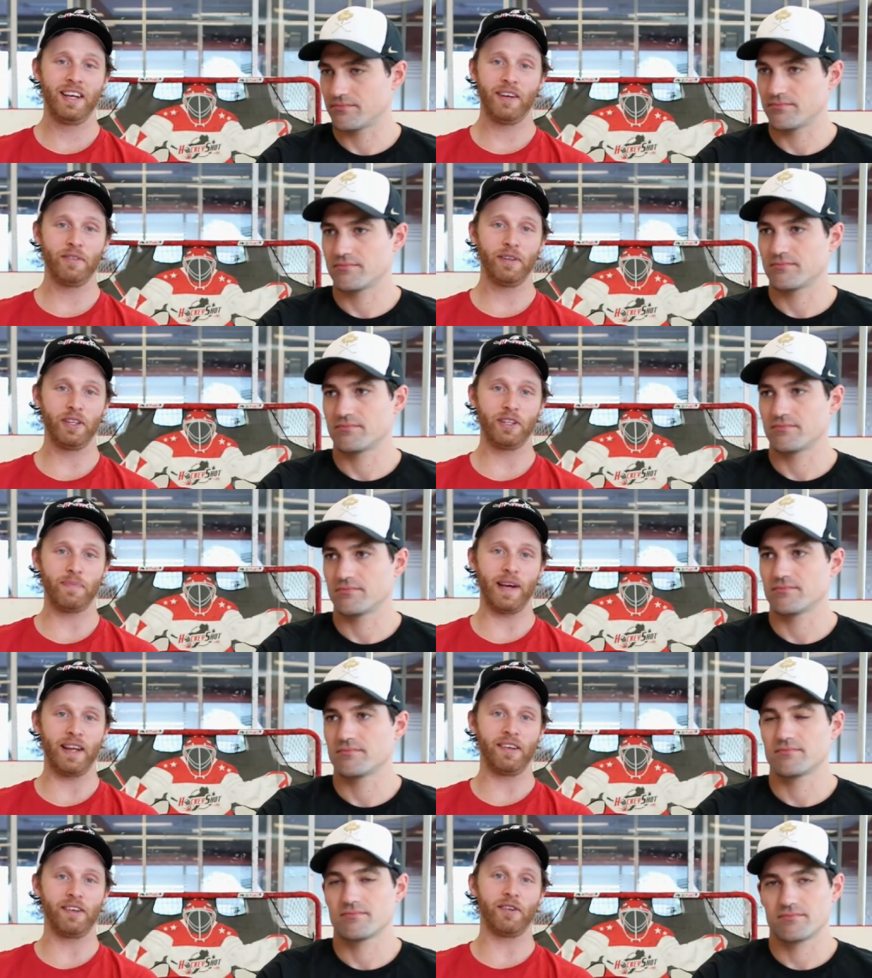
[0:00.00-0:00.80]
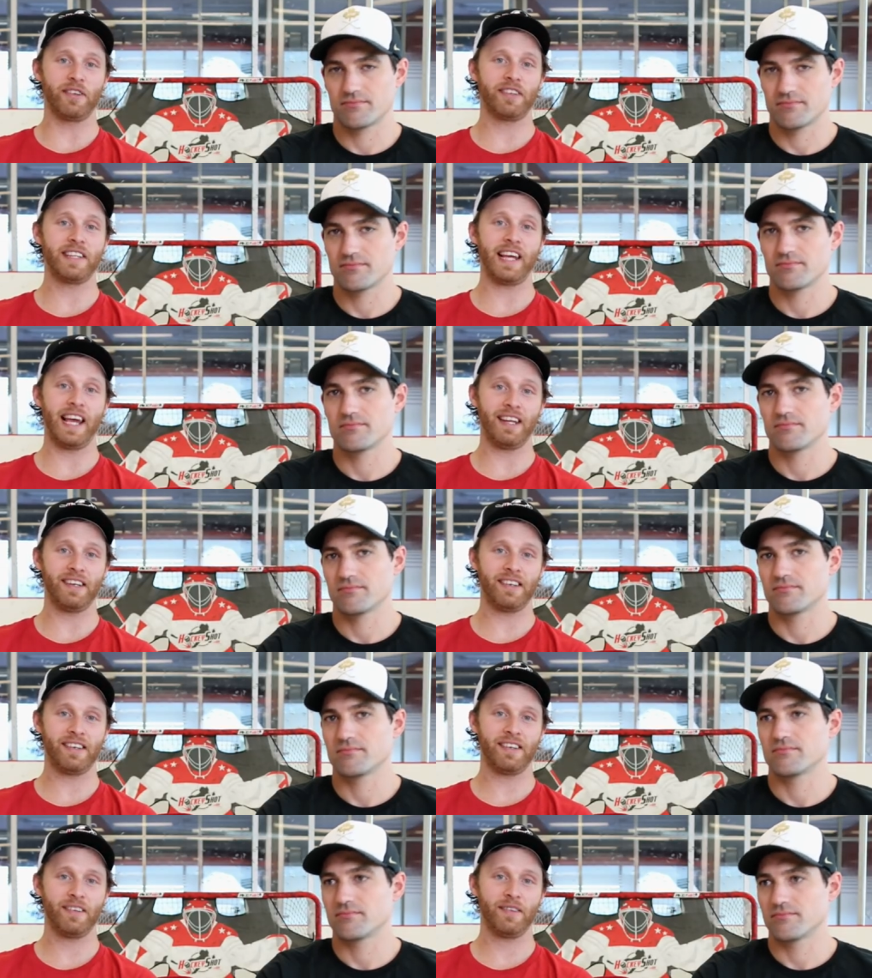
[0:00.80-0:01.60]
Speaker 1: It really depends your
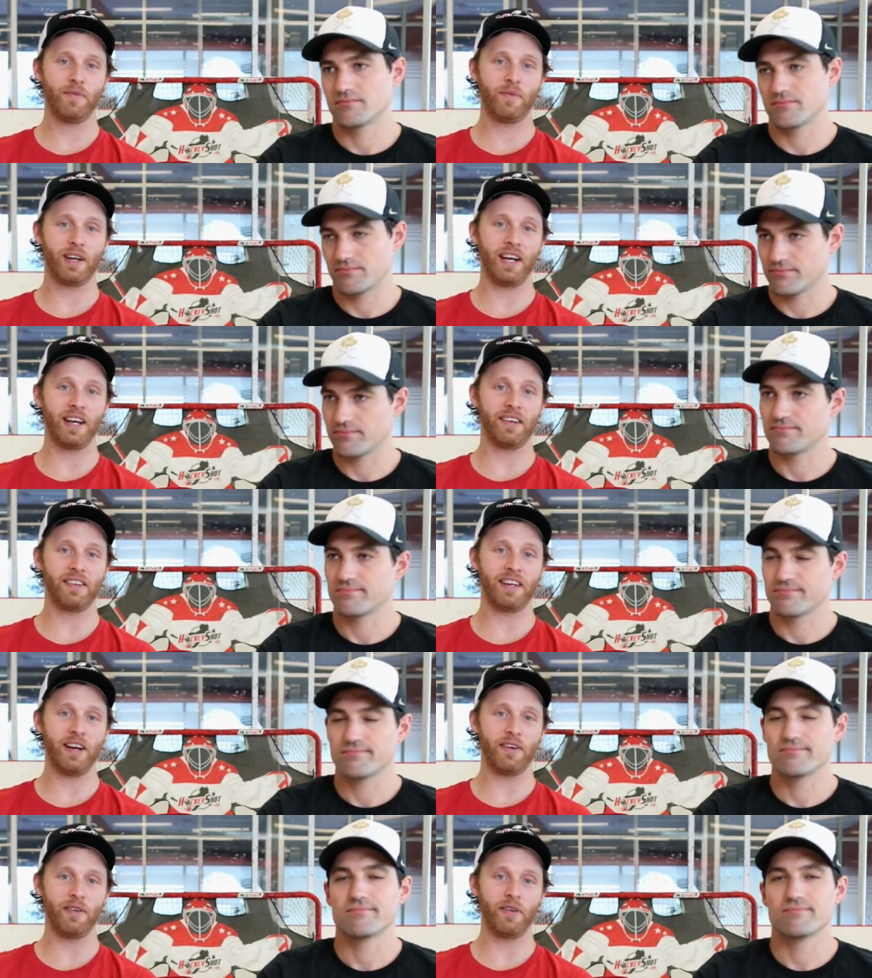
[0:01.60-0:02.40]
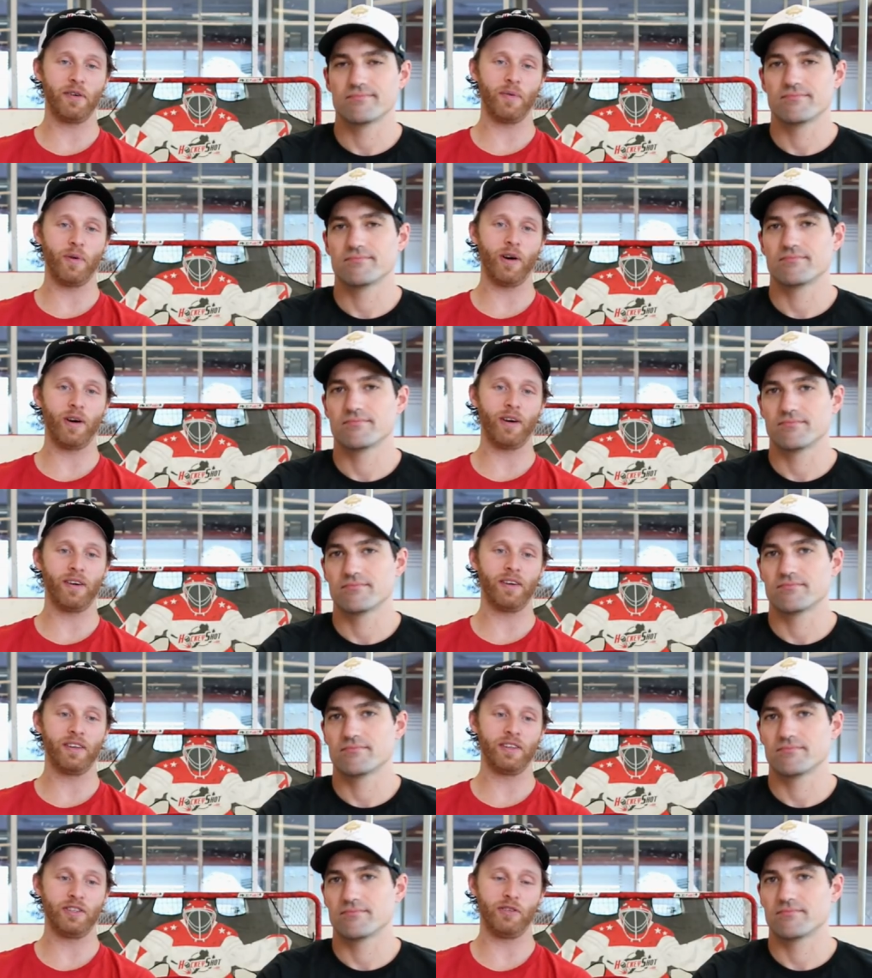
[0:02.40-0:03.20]
stance, what kind of skier you
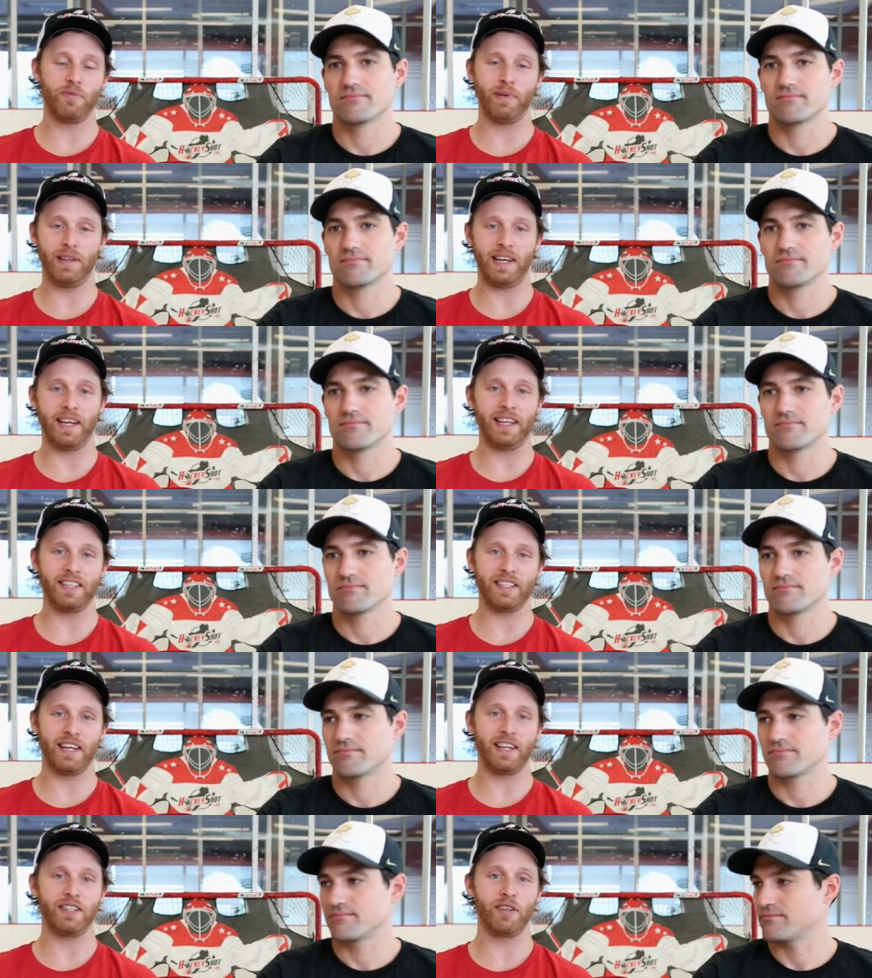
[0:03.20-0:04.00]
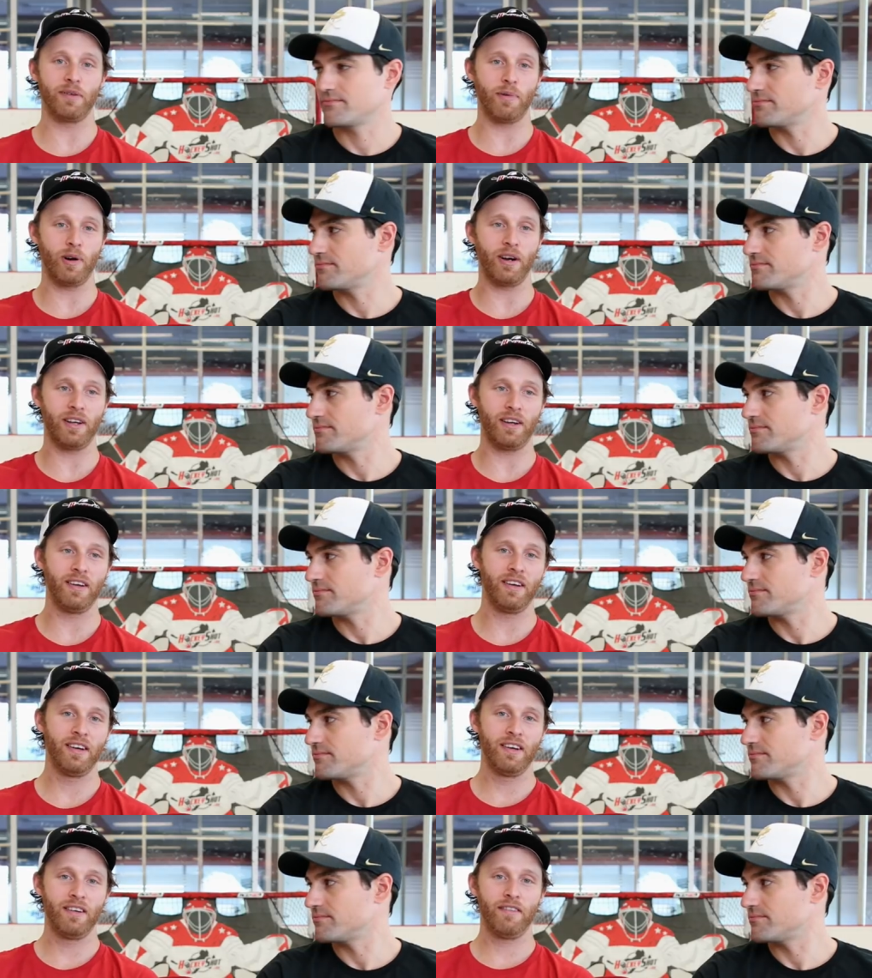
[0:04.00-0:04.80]
are, do you play in tight to your body,
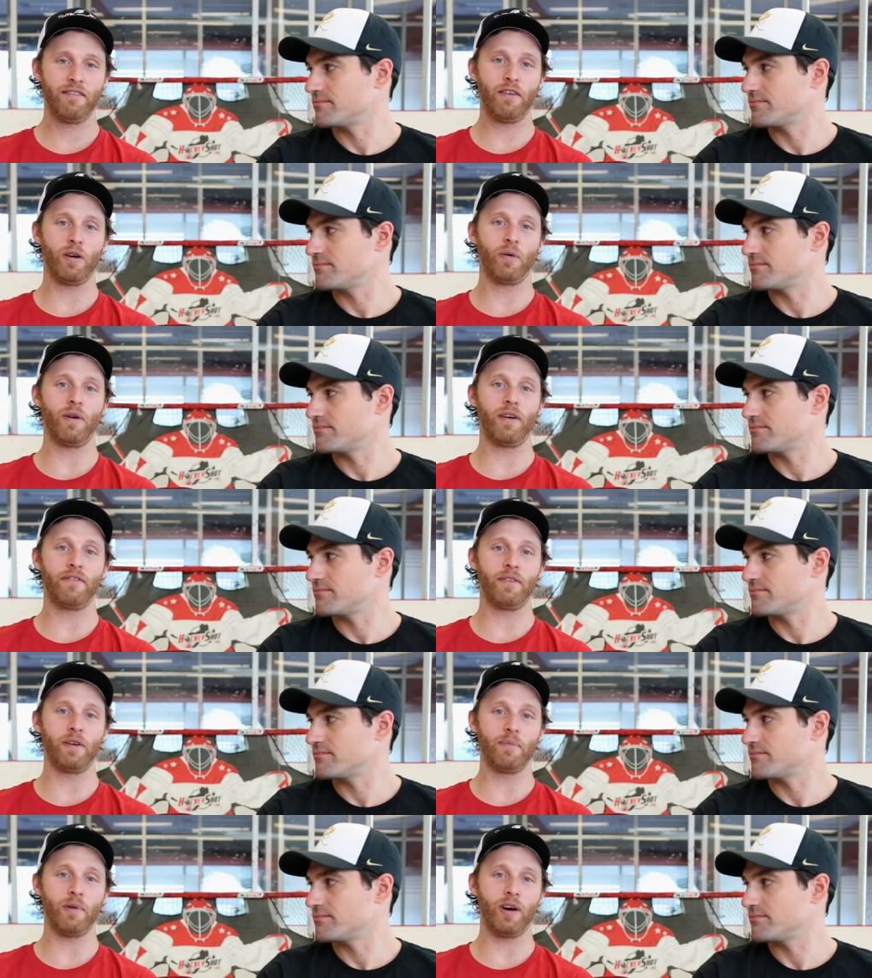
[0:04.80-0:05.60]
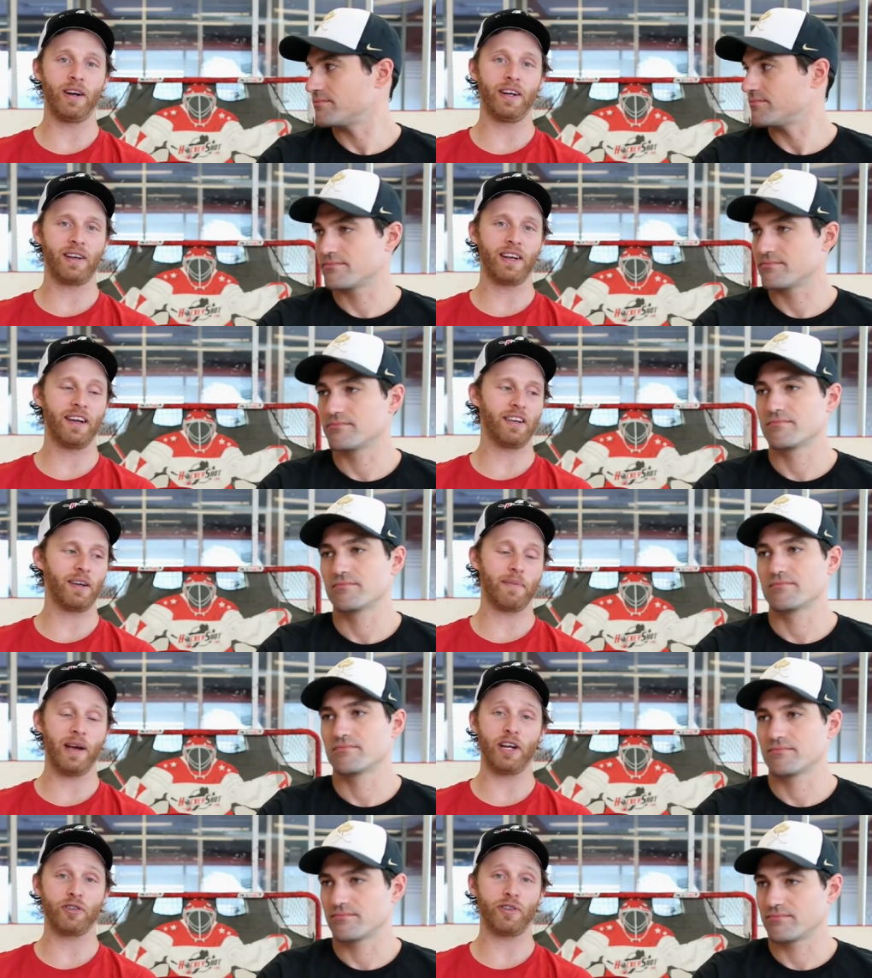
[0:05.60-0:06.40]
far away from your body. Guys
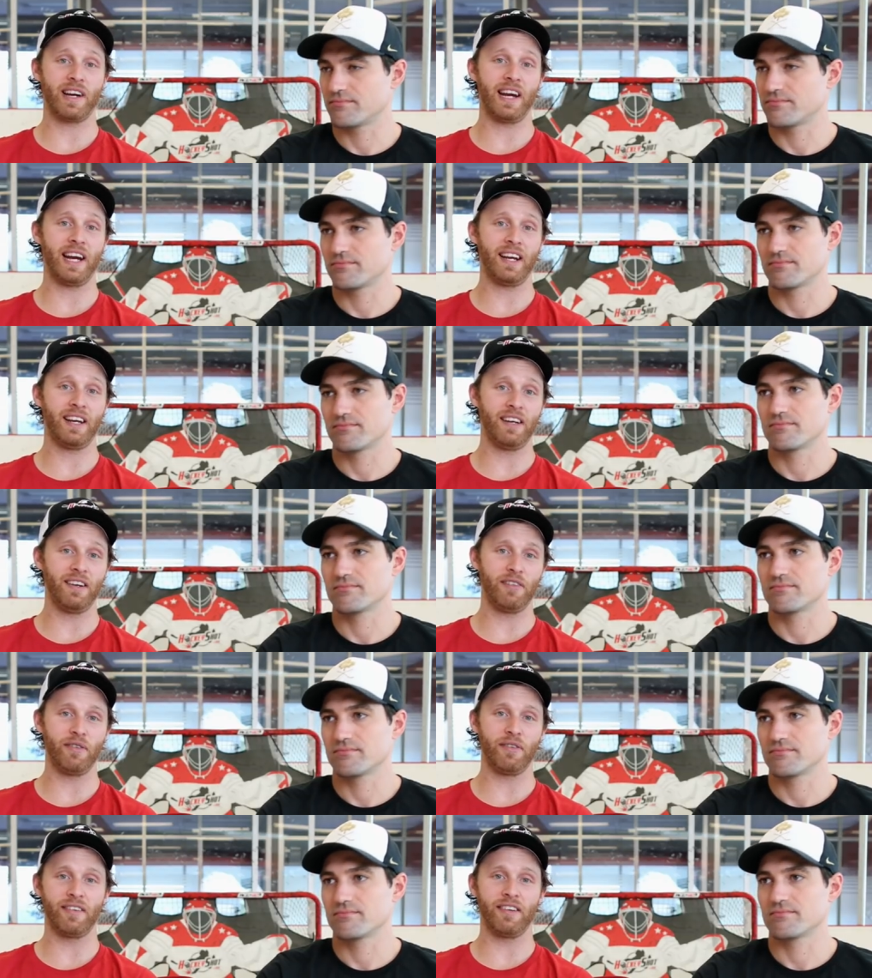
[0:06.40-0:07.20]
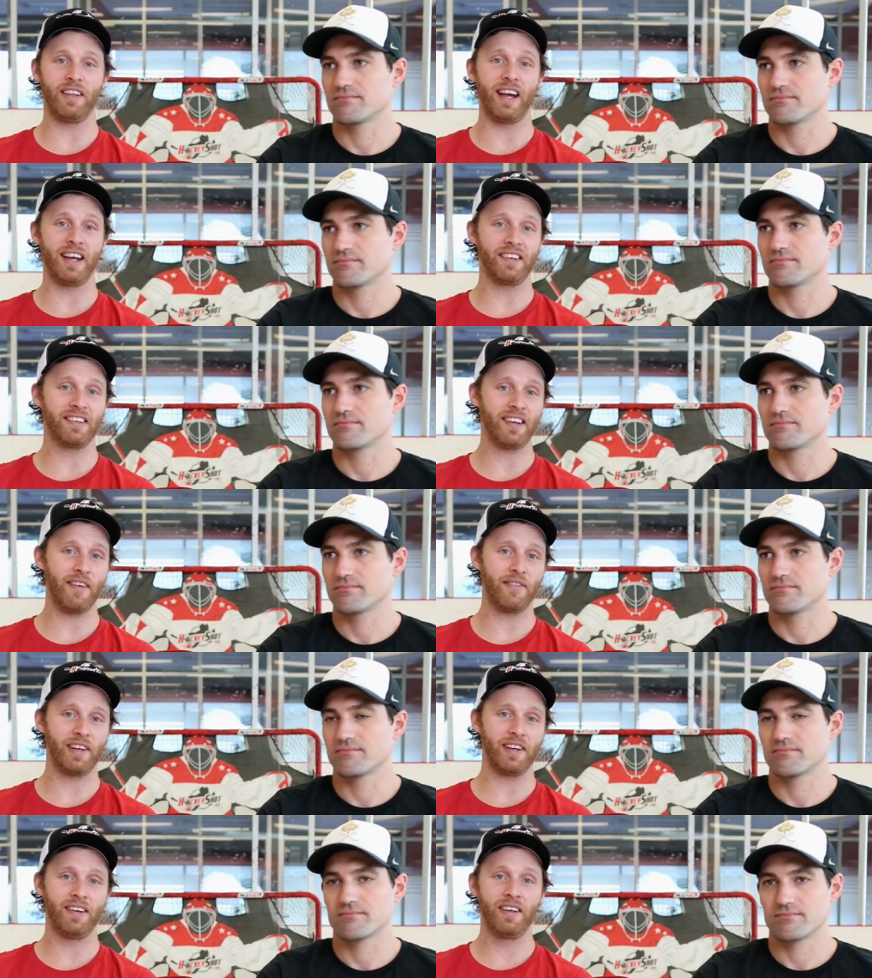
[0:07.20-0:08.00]
like Patrick Kane, he's using a lie
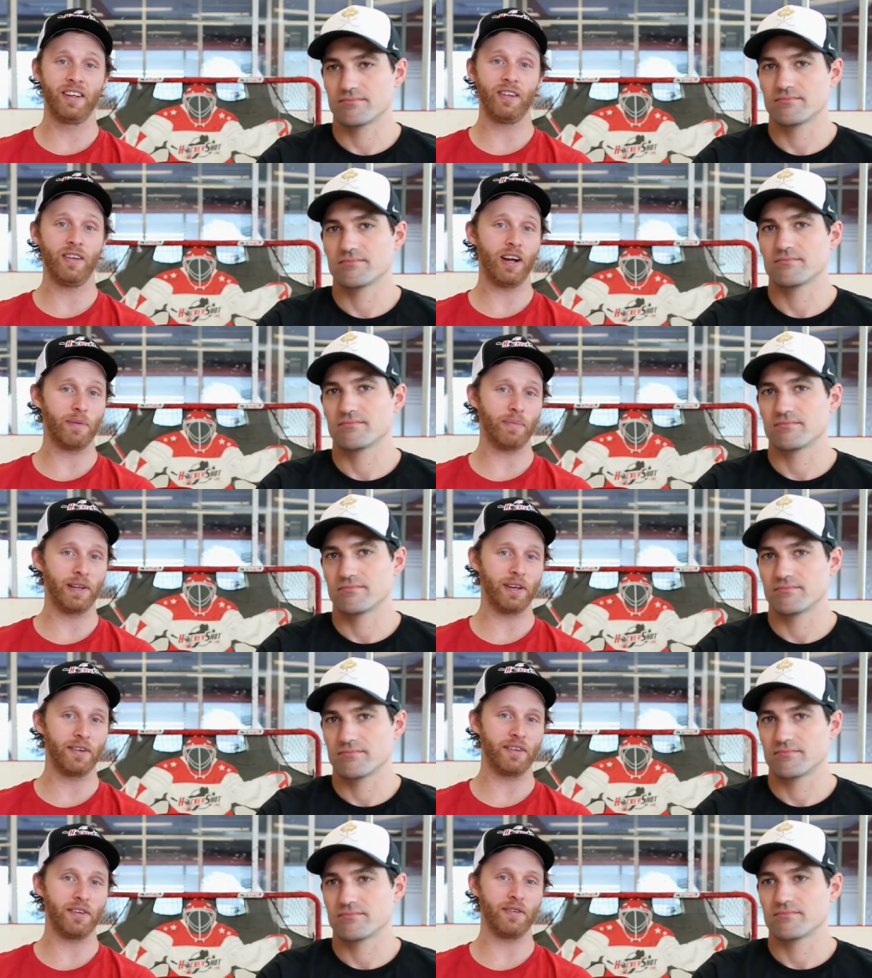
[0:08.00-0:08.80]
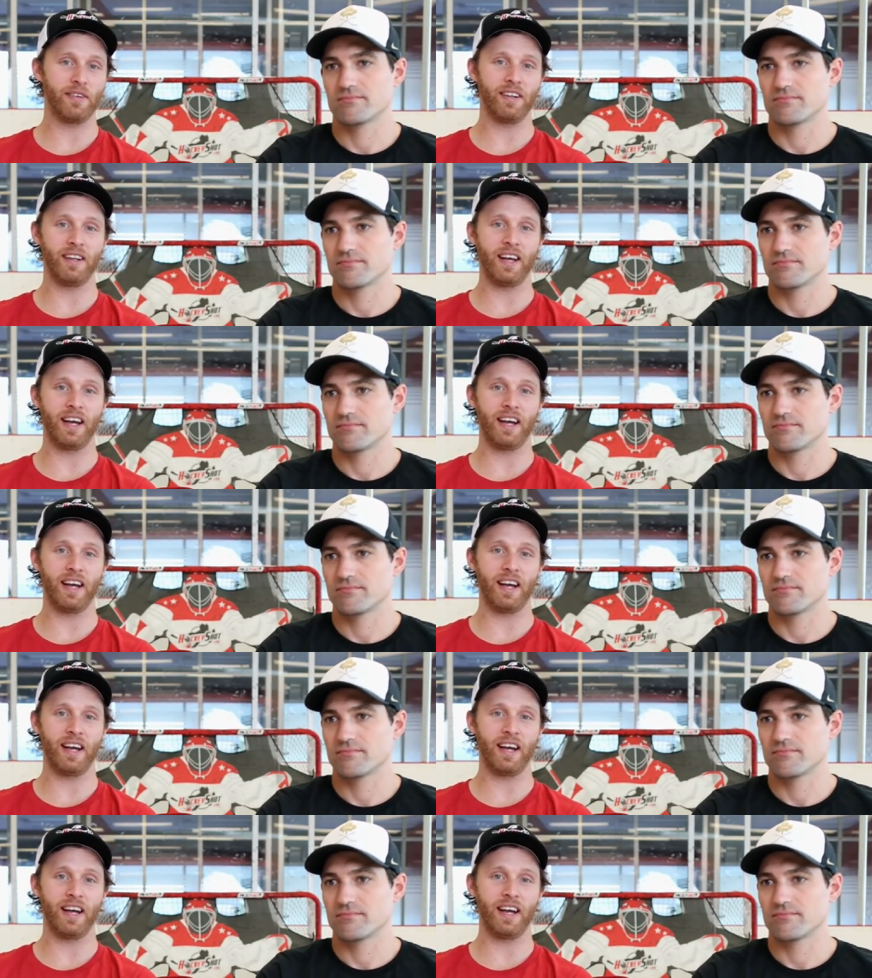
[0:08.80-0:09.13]
7. A lot of players using a